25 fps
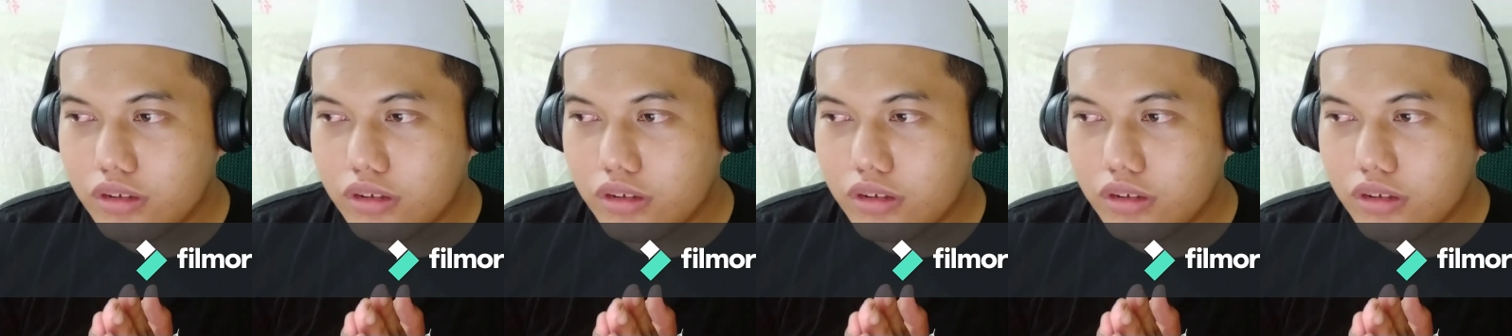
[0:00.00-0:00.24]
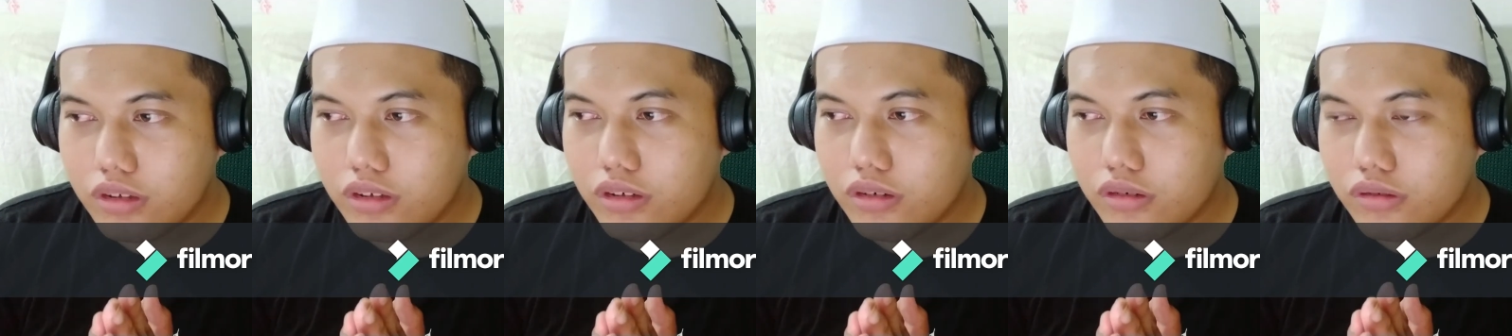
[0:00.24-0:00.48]

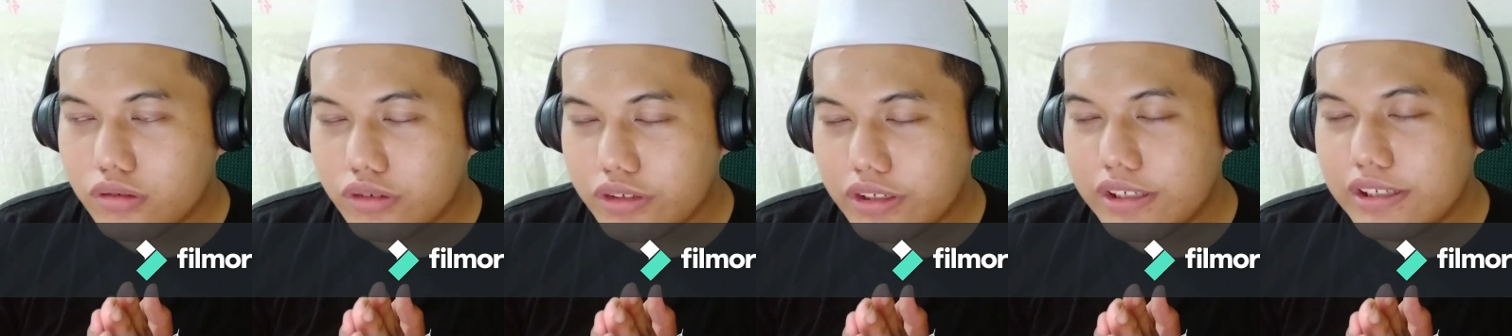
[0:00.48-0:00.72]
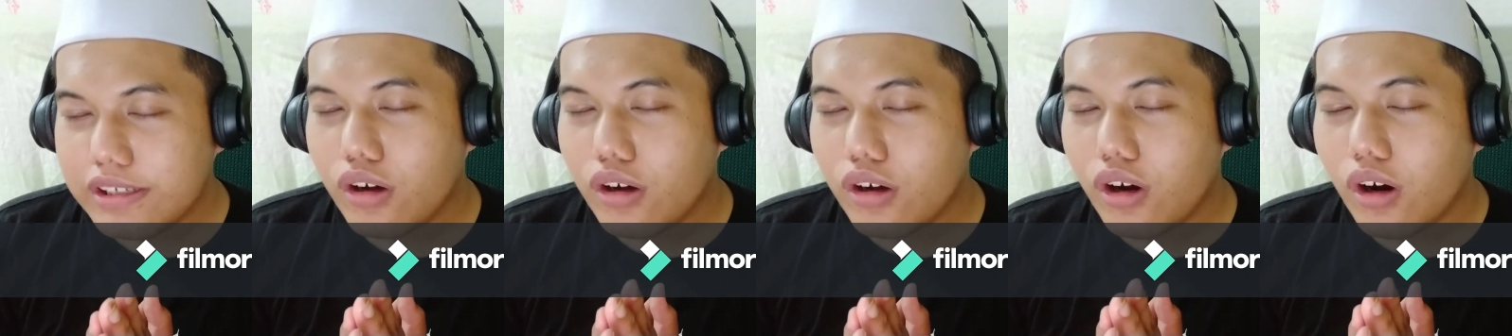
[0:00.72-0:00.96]
the
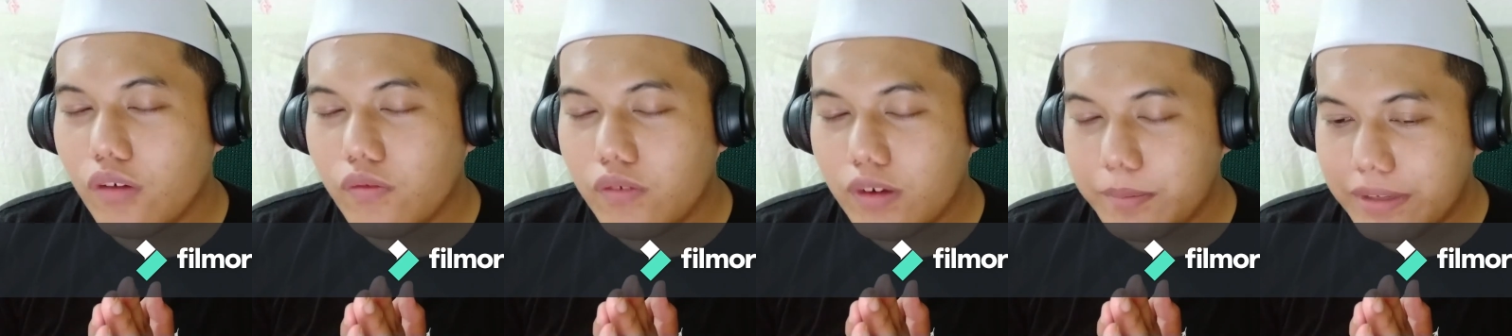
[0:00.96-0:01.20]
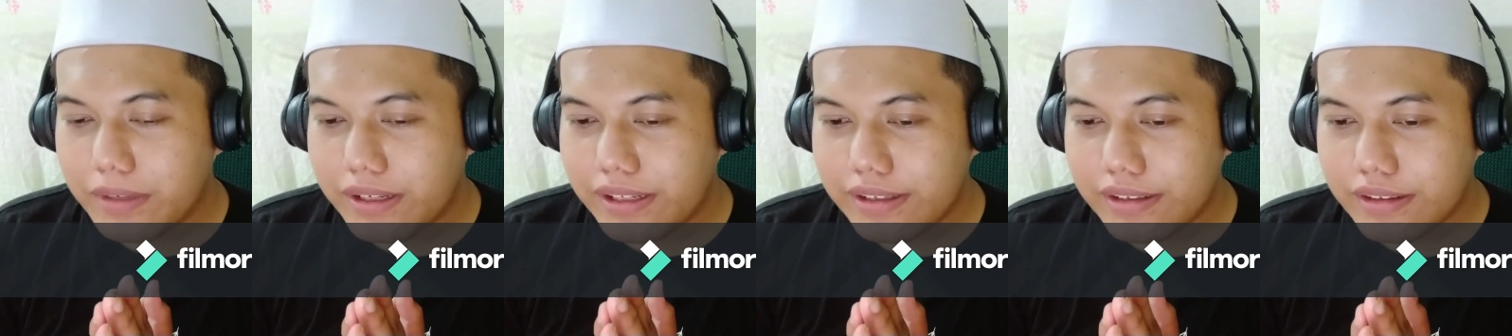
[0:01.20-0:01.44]
government
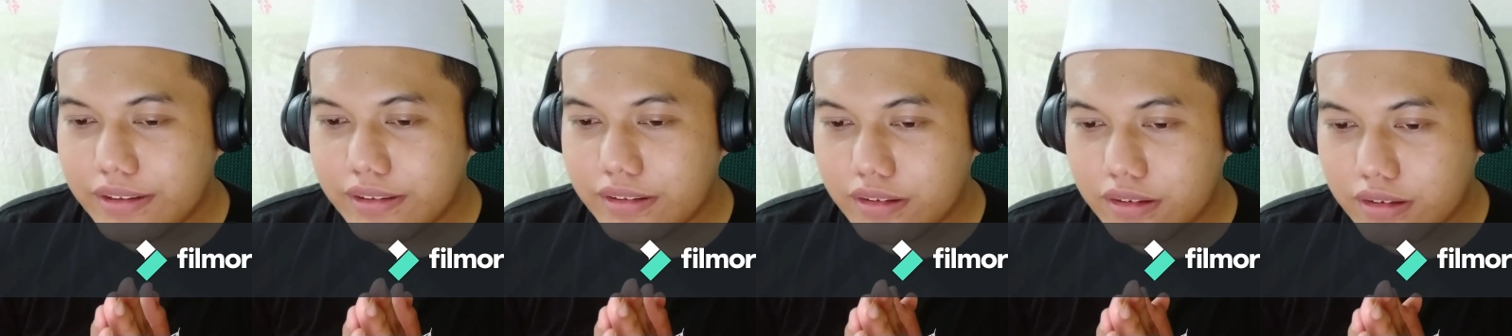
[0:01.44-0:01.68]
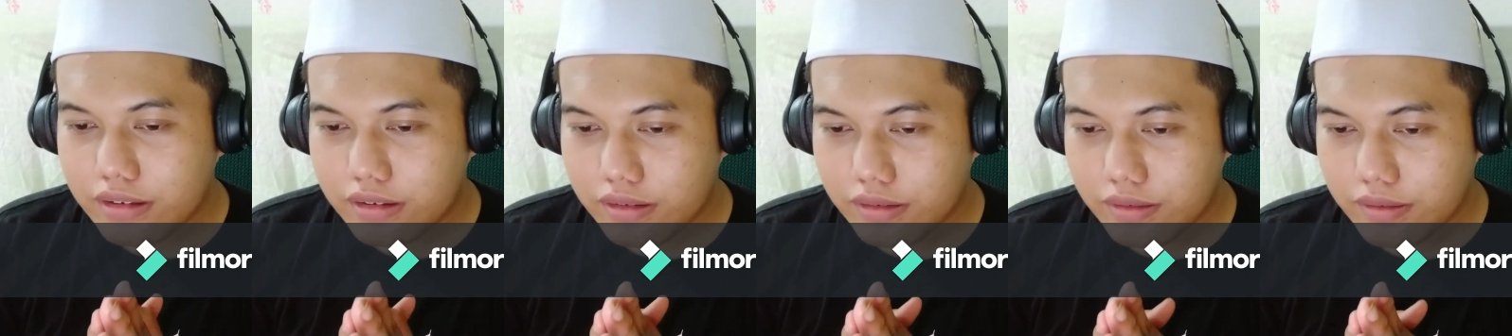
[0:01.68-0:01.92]

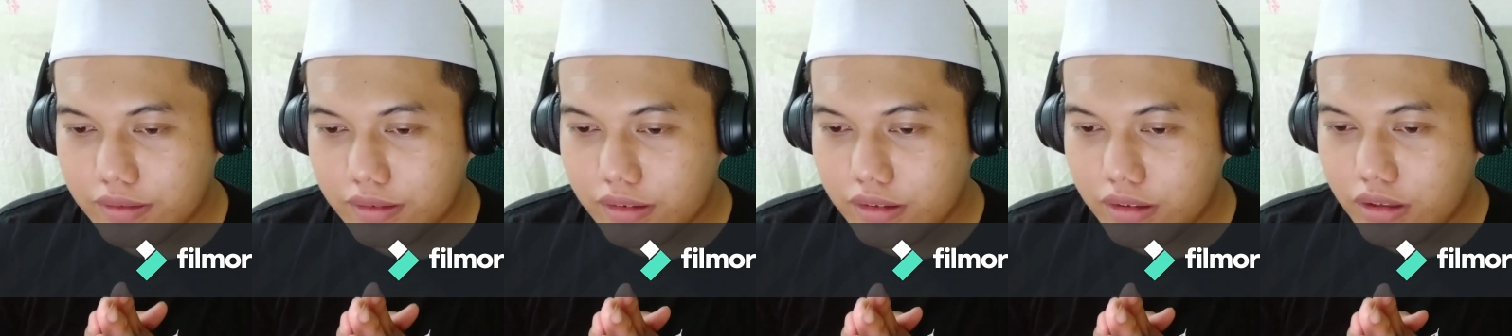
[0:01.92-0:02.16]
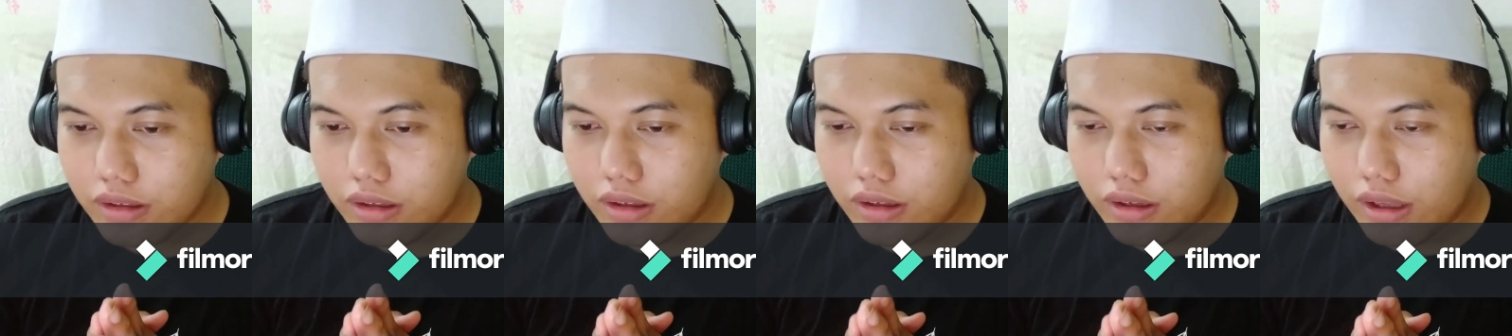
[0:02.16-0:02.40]

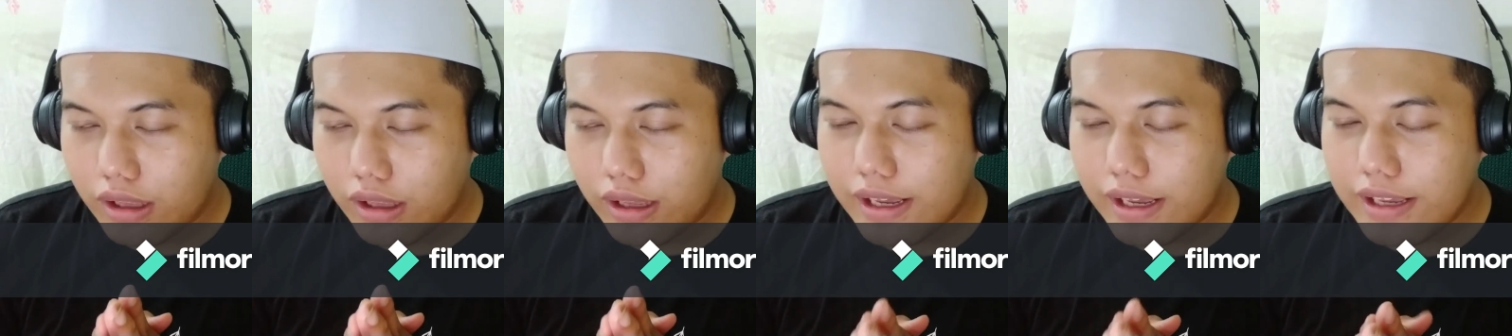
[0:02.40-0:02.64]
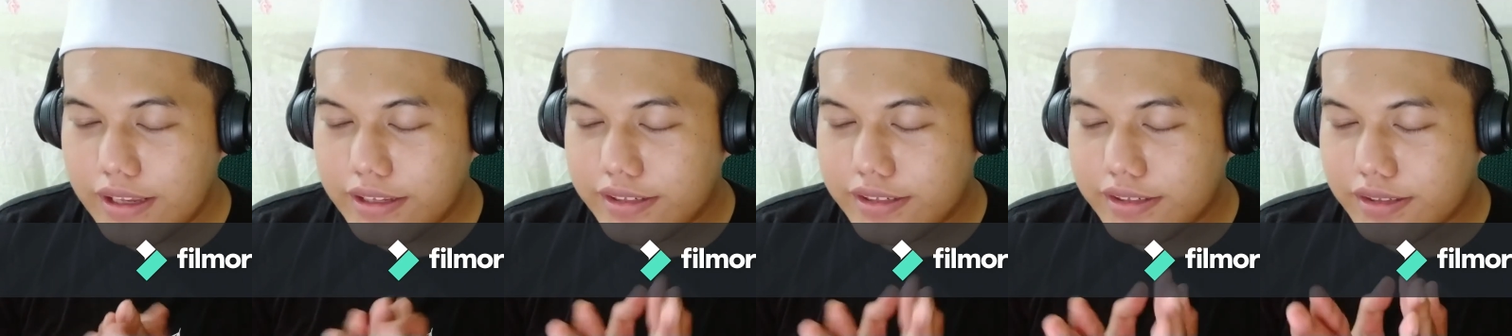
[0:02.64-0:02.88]

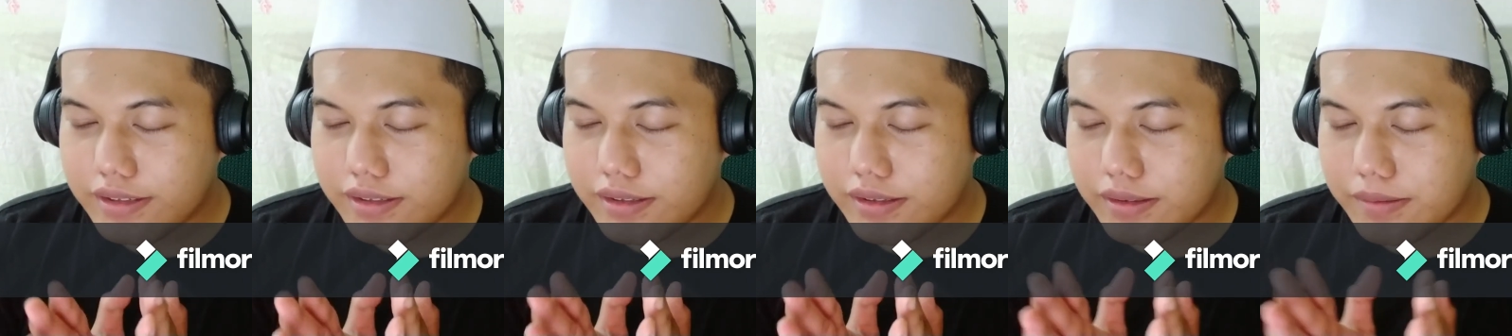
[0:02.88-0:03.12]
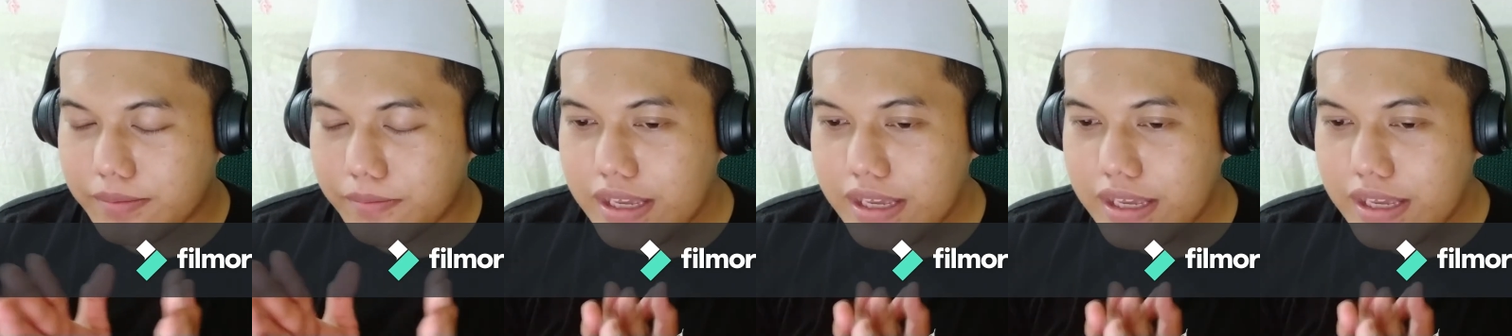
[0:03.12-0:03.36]
has
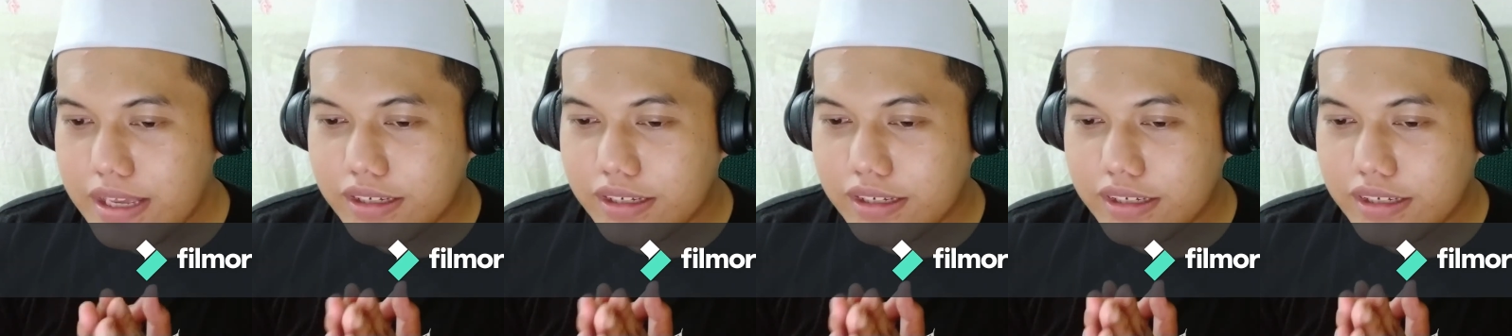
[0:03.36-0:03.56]
make